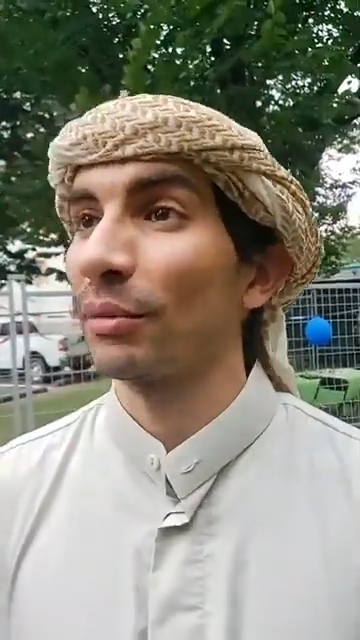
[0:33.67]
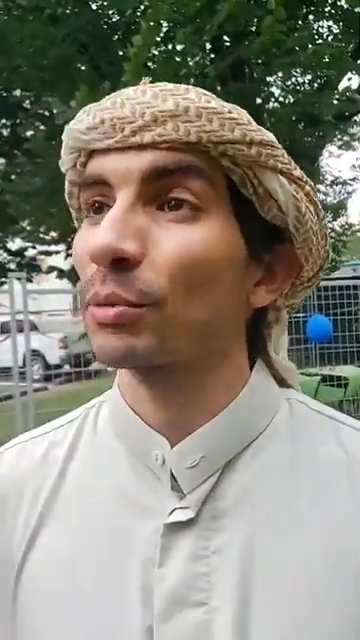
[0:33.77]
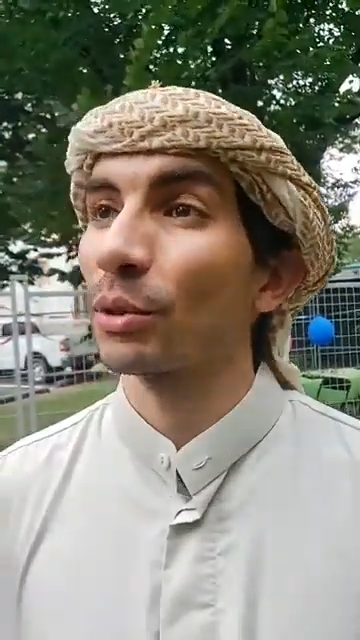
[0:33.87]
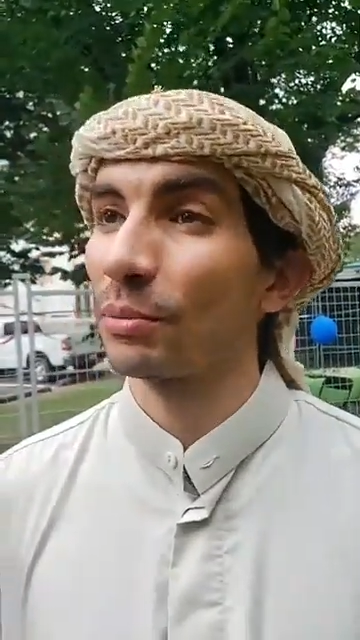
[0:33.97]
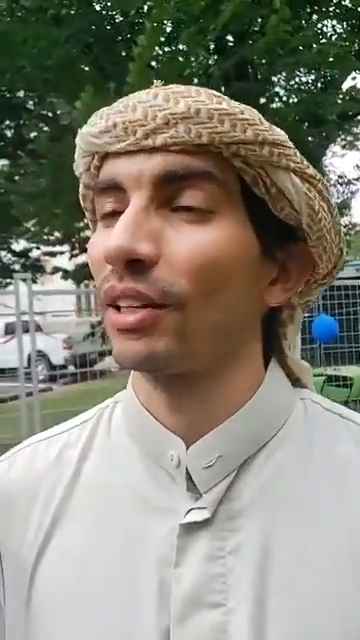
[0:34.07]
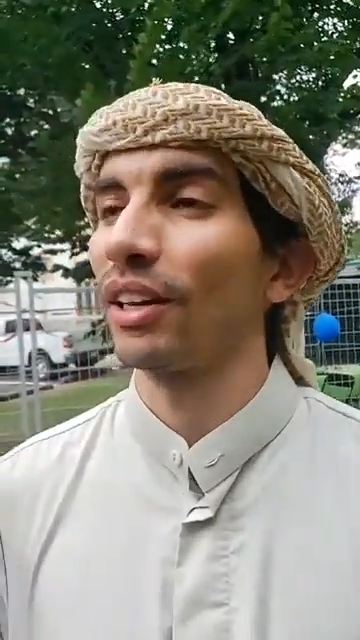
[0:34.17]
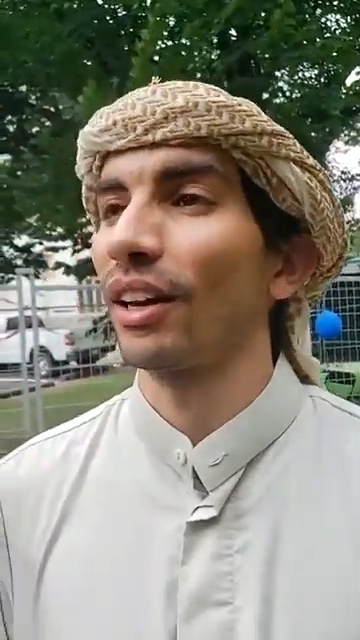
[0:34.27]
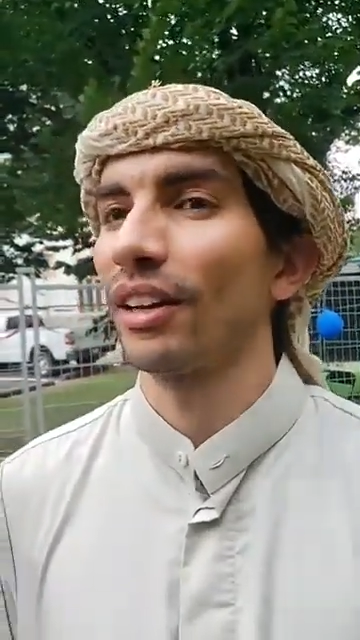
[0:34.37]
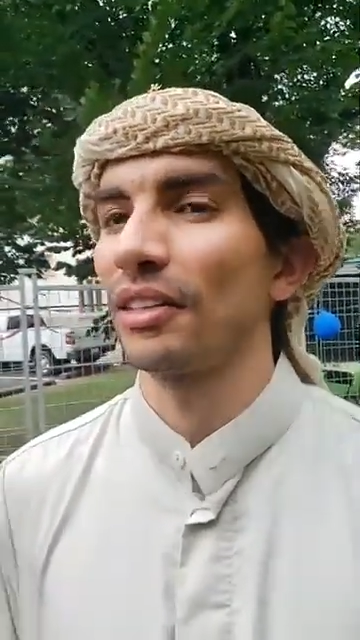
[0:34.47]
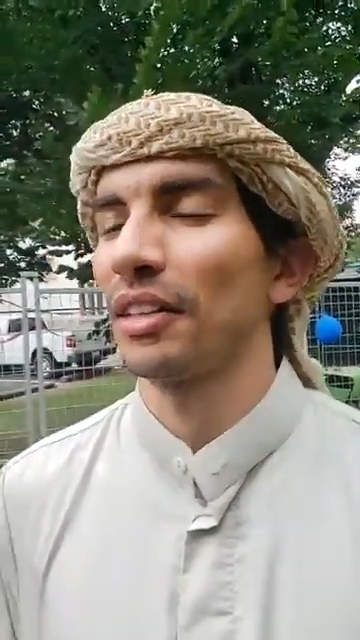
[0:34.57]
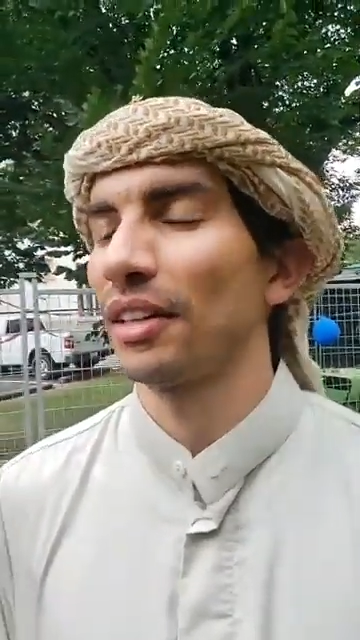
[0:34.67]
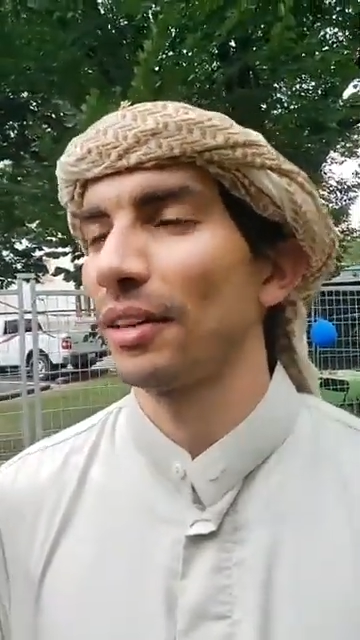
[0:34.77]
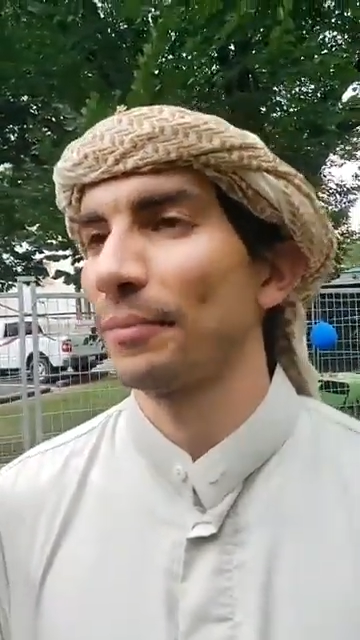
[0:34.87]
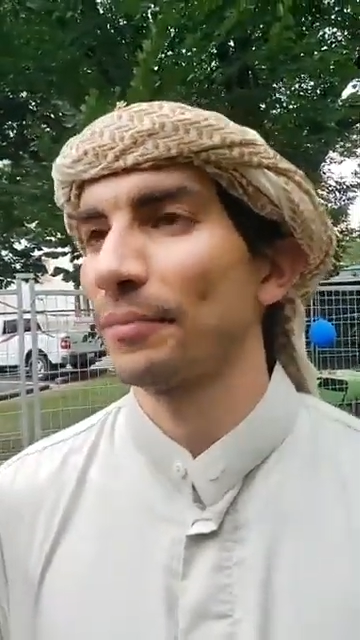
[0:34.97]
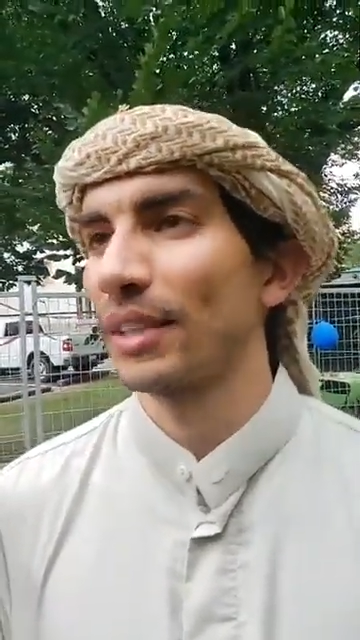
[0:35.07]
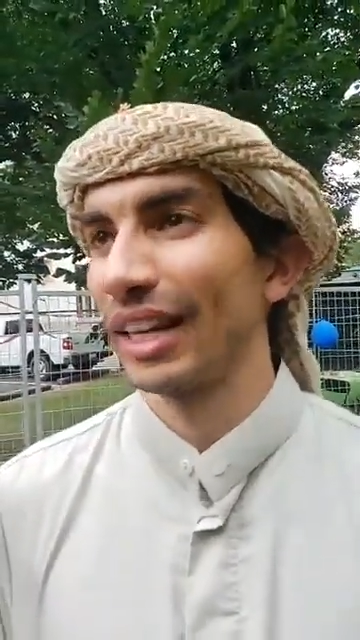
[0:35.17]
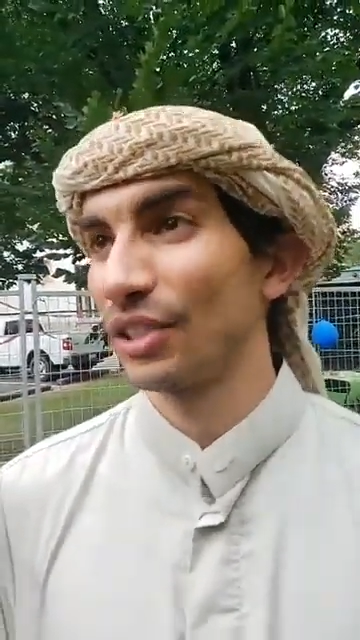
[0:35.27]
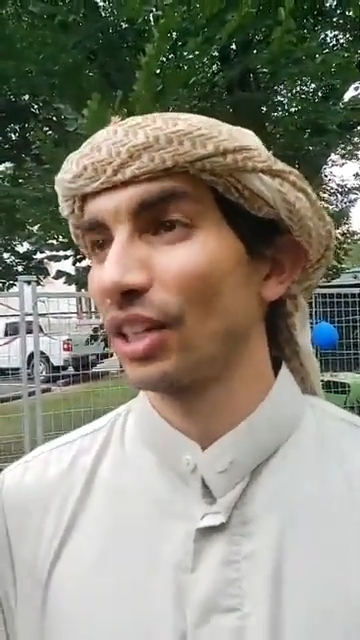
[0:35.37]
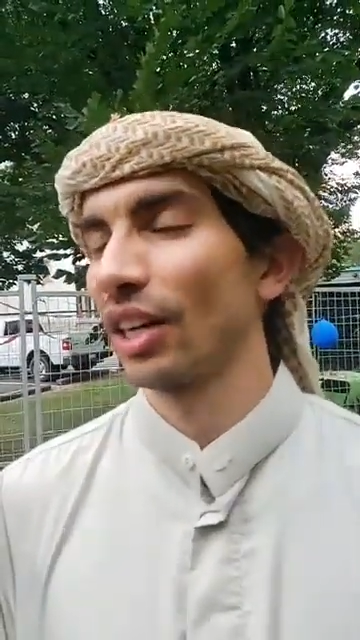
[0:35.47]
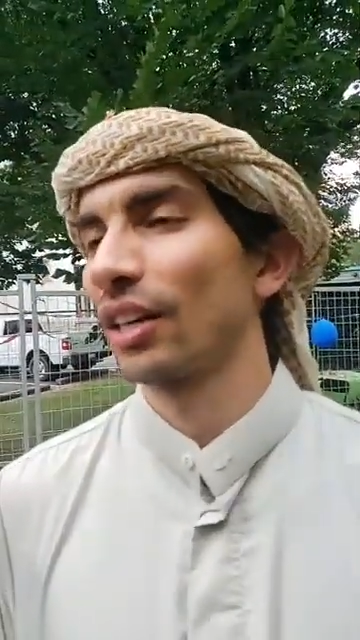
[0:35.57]
I was supposed to be an
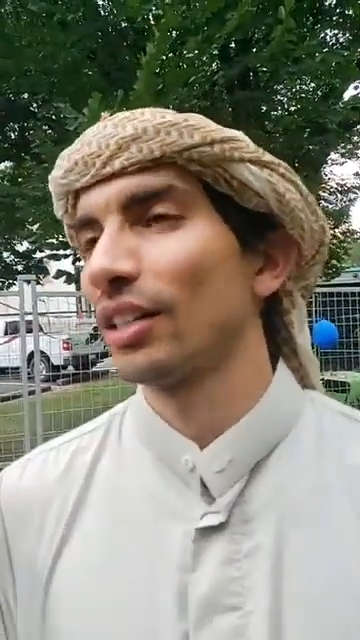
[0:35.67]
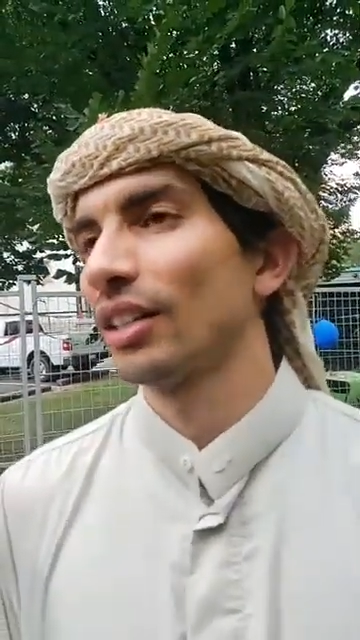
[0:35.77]
engineer.